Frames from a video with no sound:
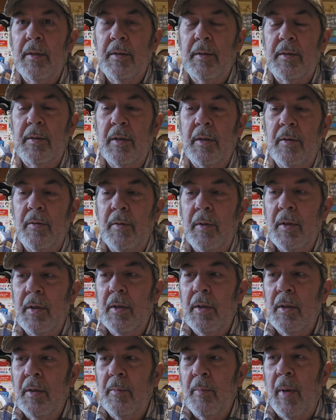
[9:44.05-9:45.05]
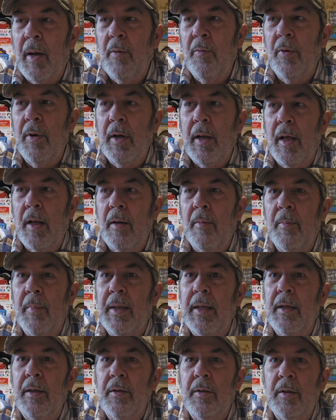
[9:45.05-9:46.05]
so might run out of
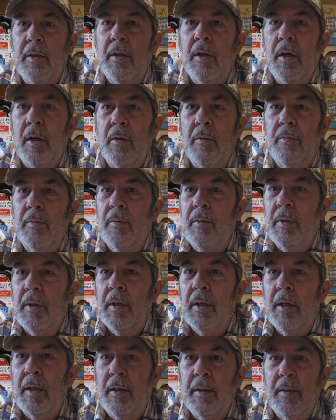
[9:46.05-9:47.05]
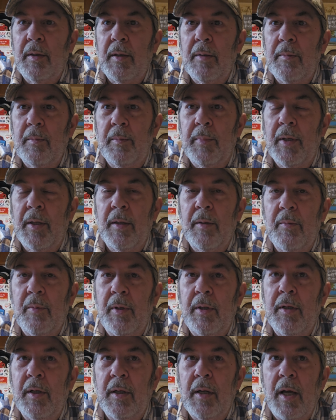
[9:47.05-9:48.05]
meat, you know, uh, but
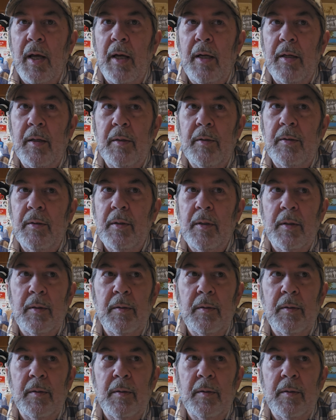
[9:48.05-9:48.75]
we could. I could.